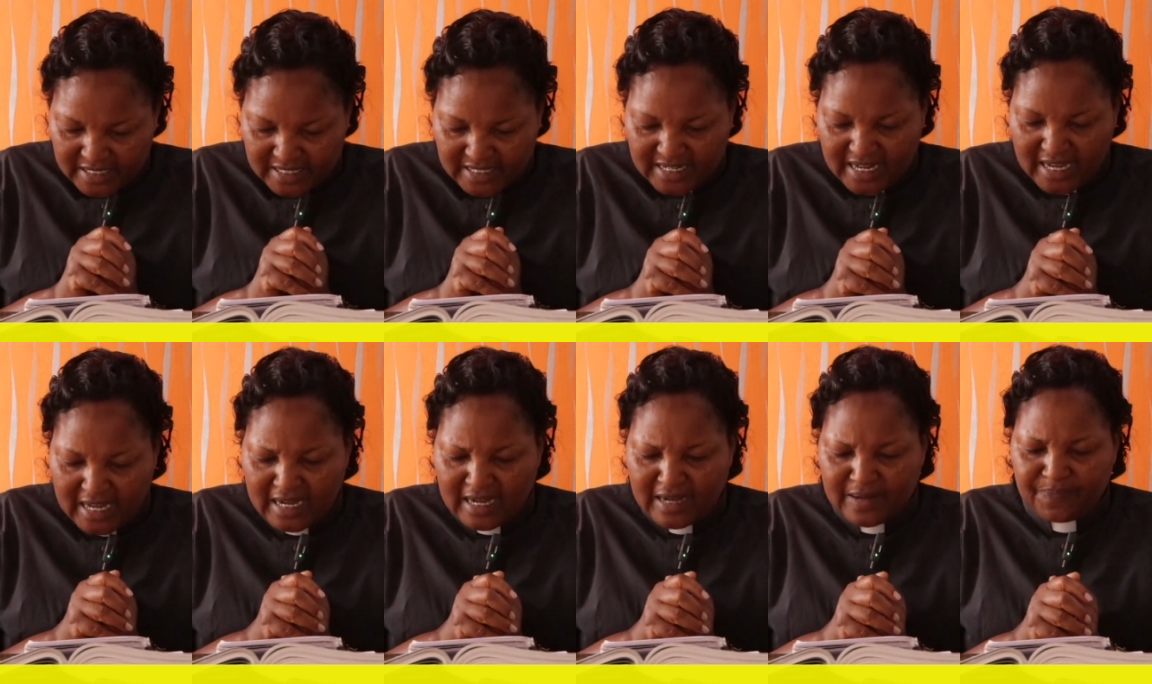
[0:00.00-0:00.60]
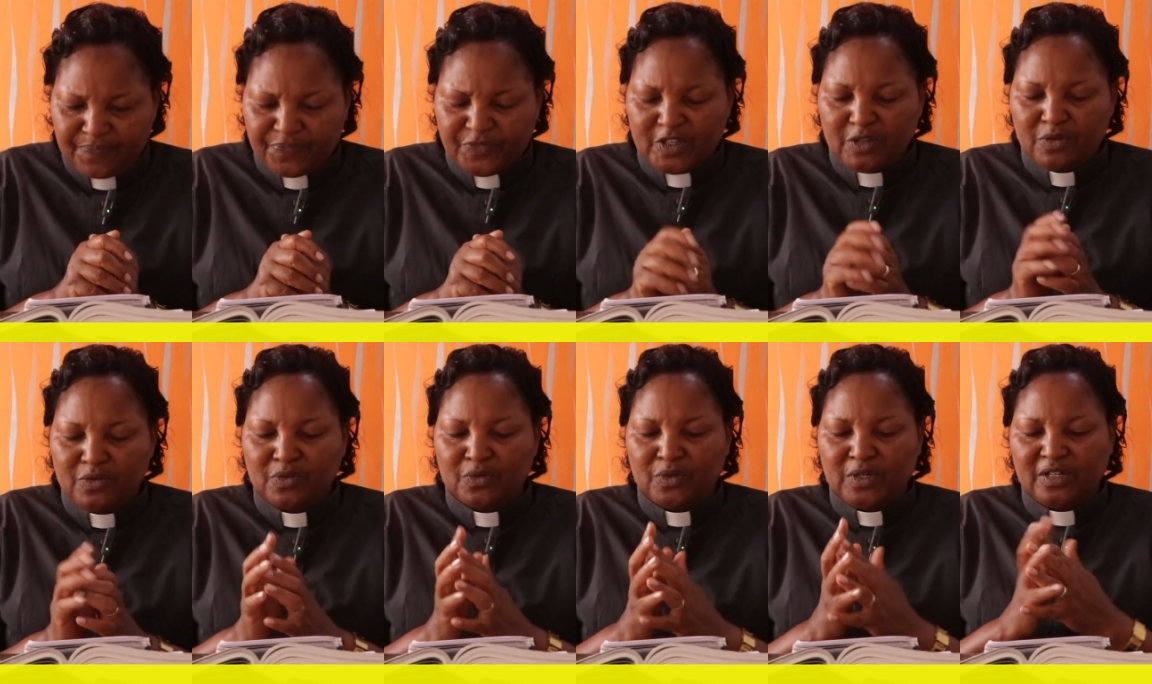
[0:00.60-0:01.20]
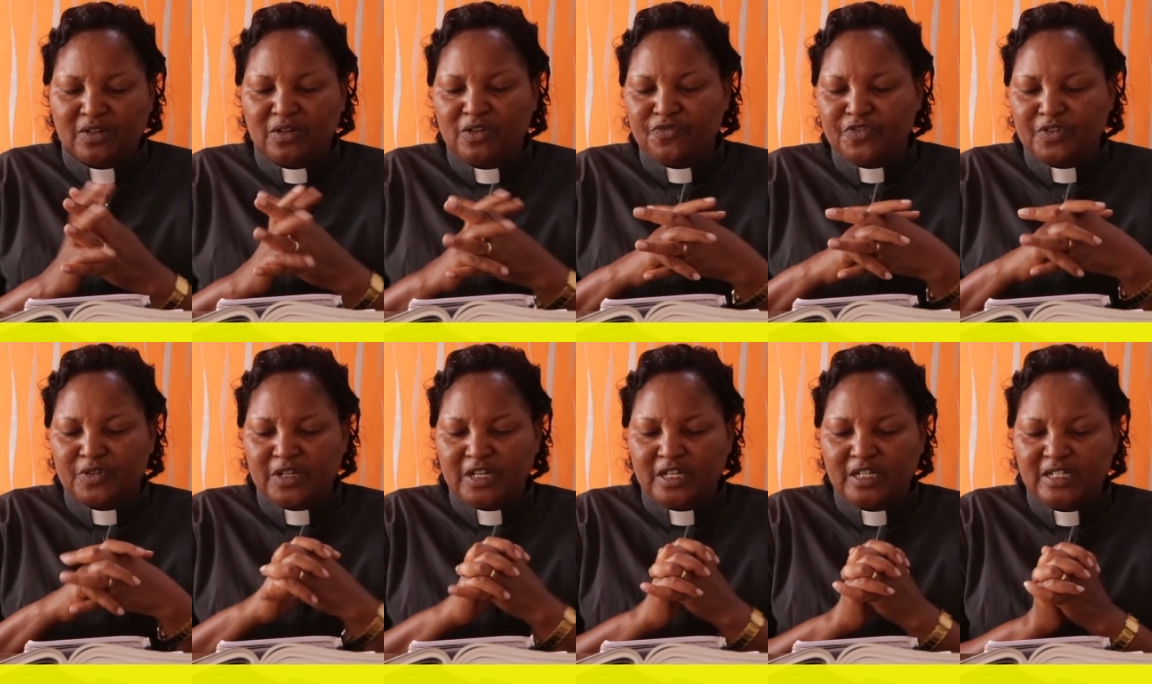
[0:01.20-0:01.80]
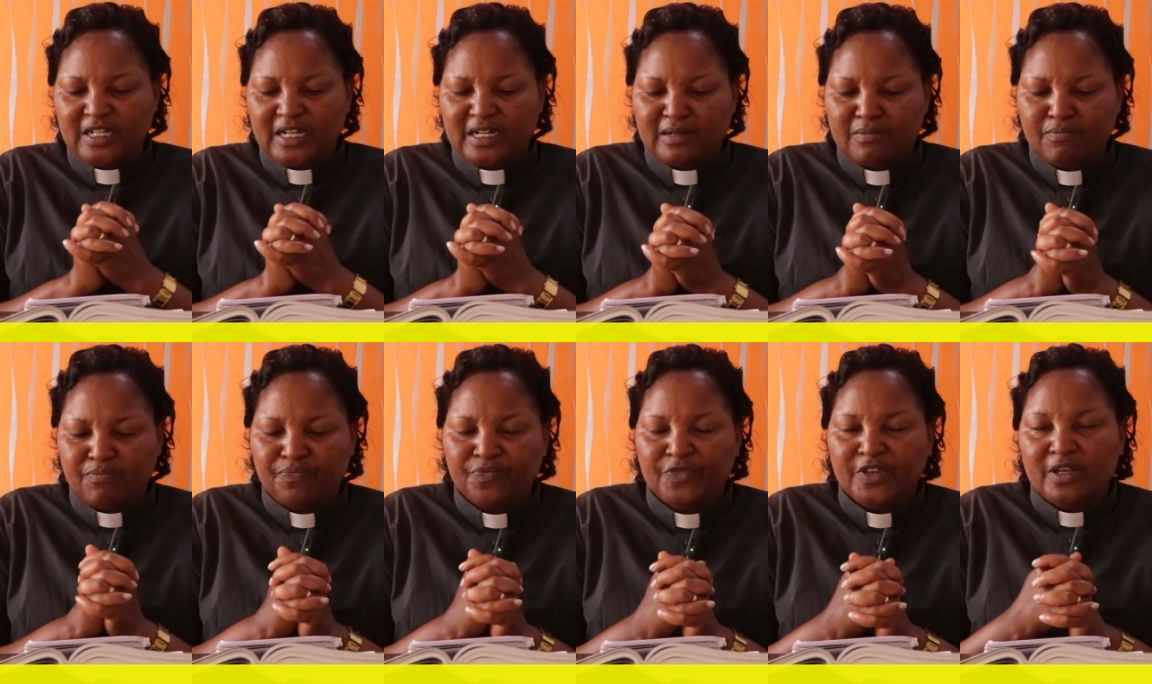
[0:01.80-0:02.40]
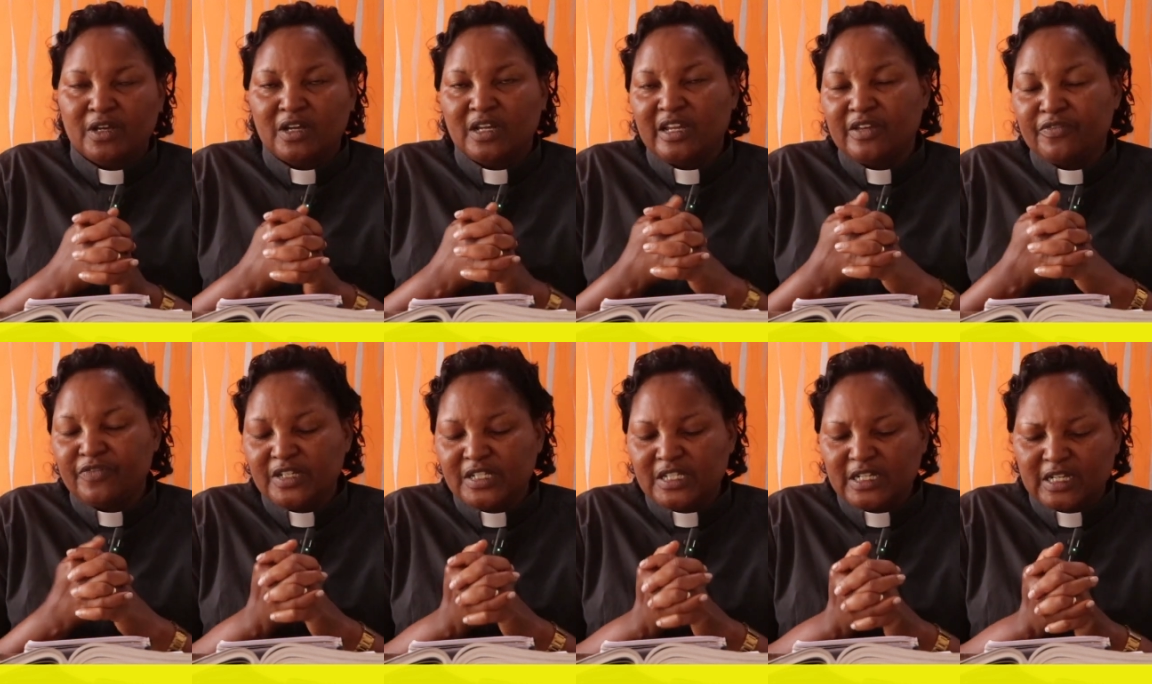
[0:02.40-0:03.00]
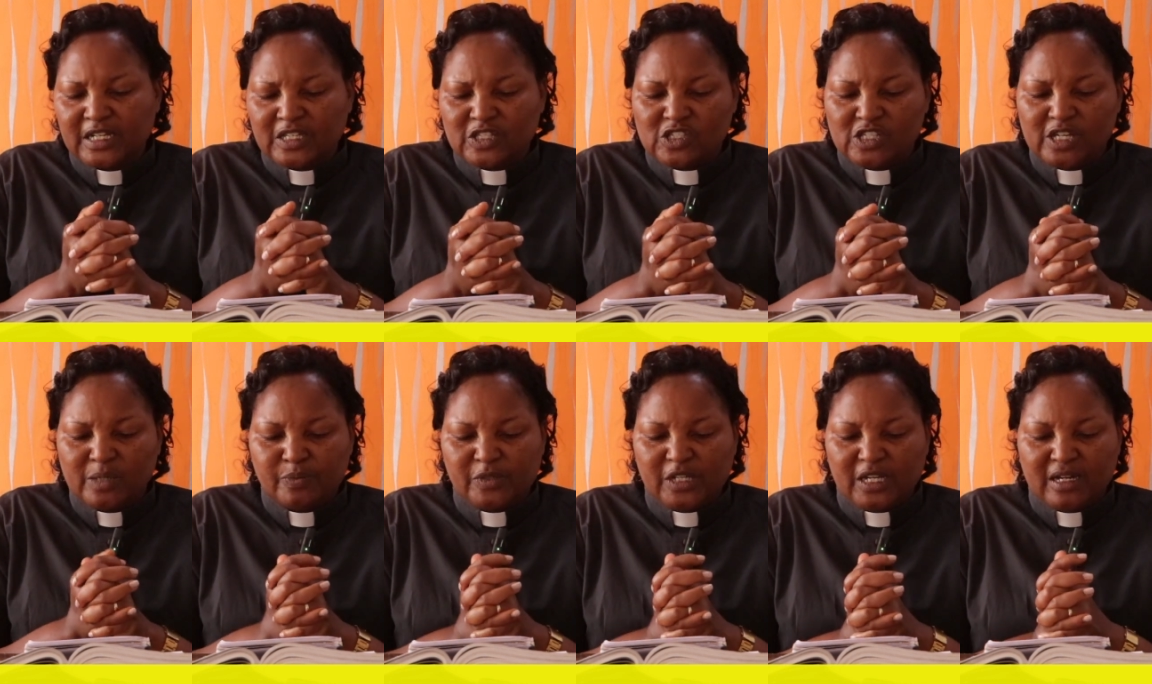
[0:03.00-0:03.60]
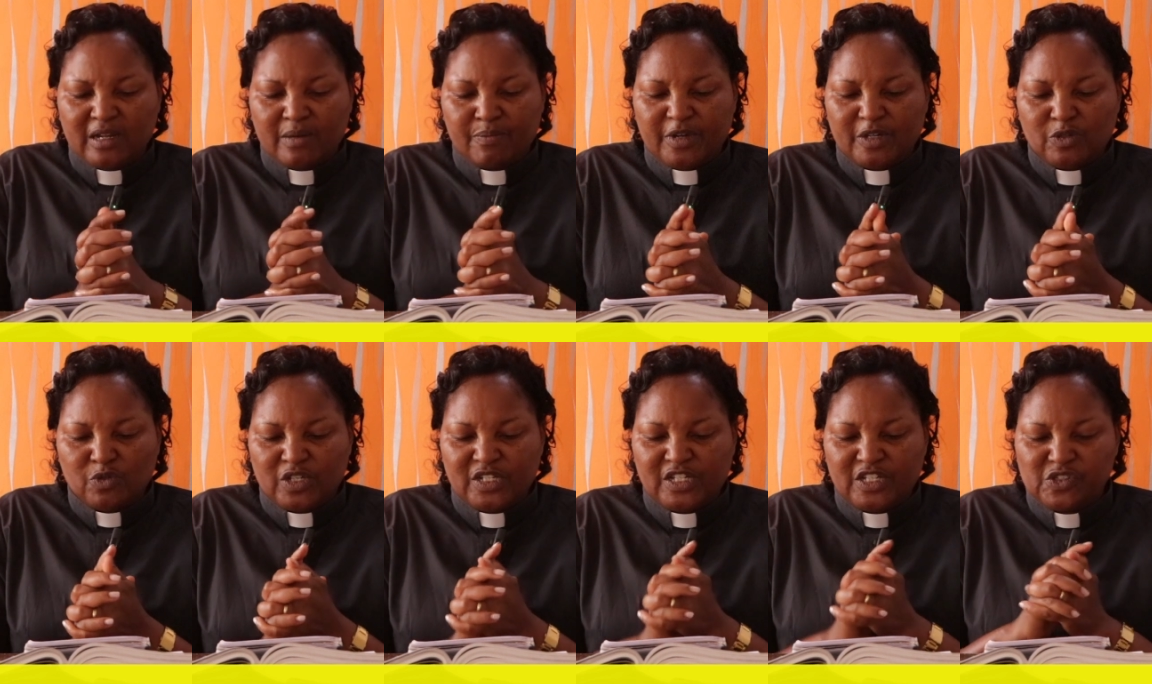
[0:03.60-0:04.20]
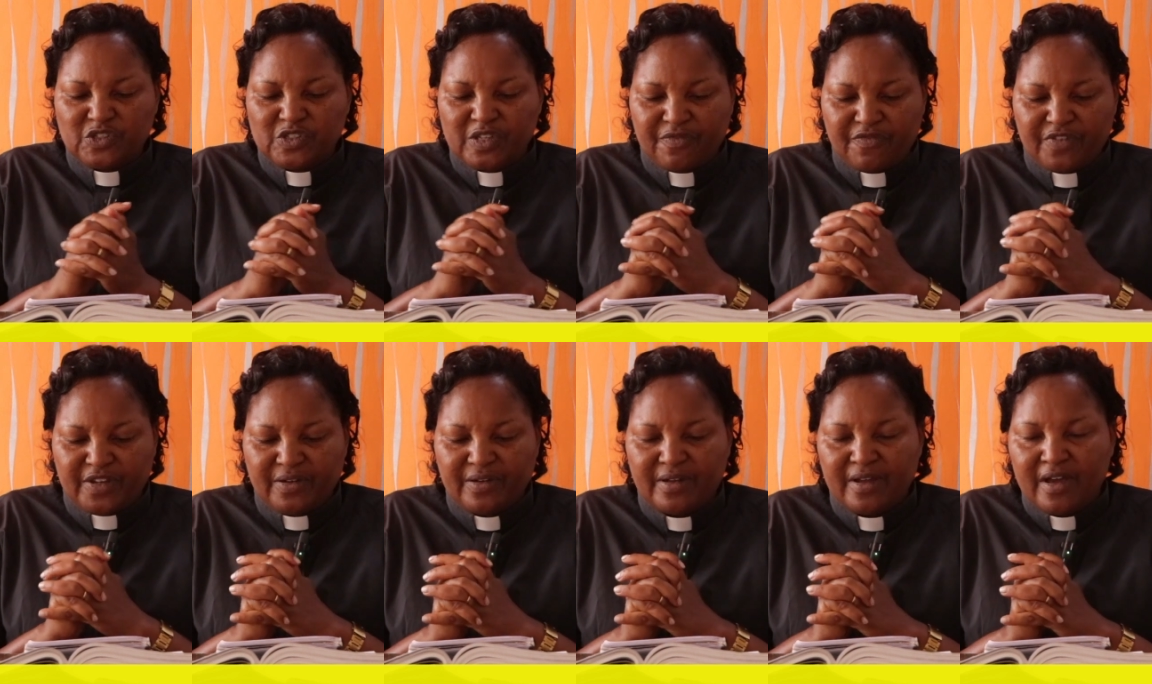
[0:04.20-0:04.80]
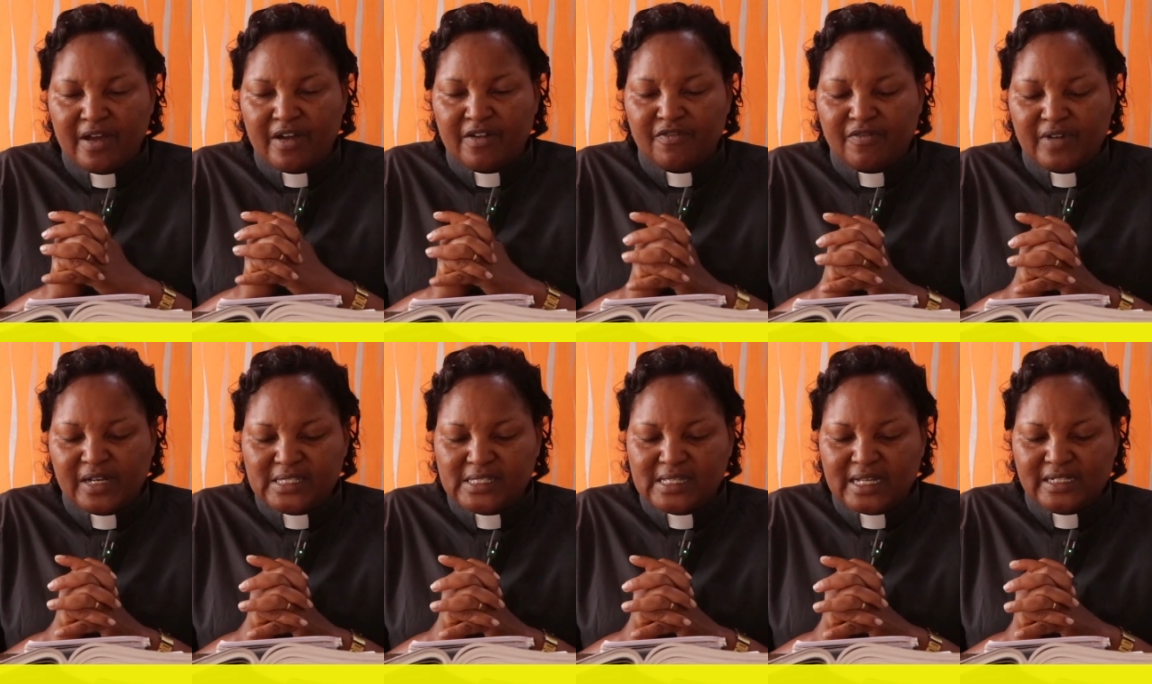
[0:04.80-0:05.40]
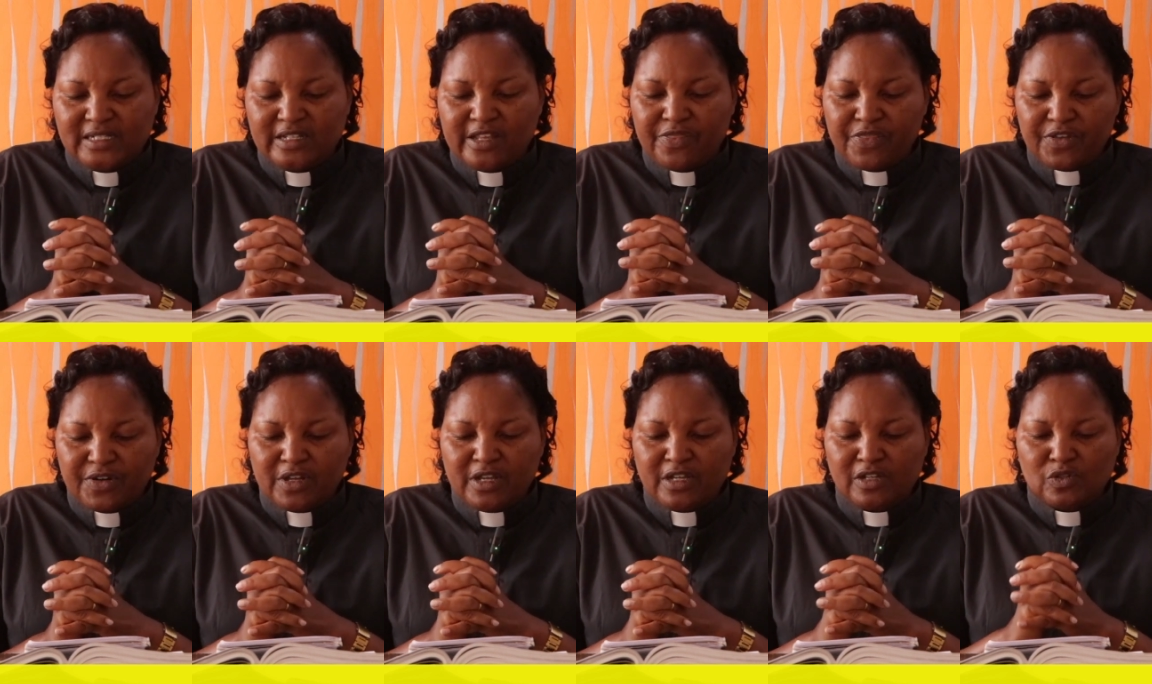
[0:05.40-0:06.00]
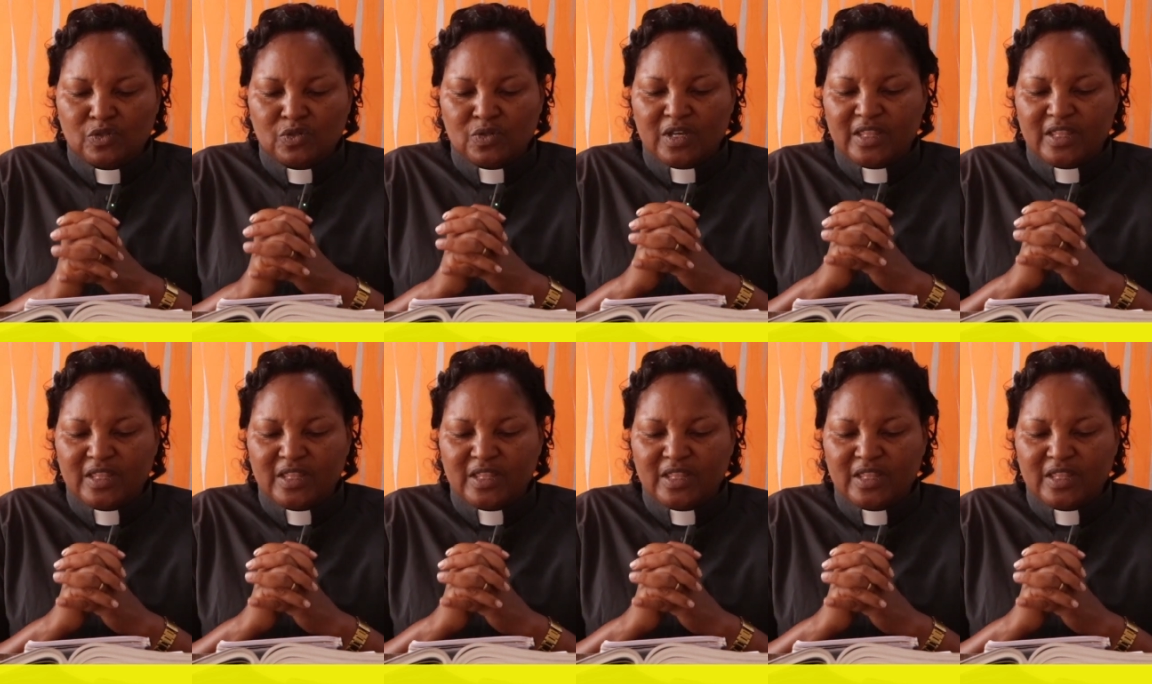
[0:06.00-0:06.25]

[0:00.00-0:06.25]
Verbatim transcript: Now, um, you, if you read um, Leviticus chapter number 27, verse 33,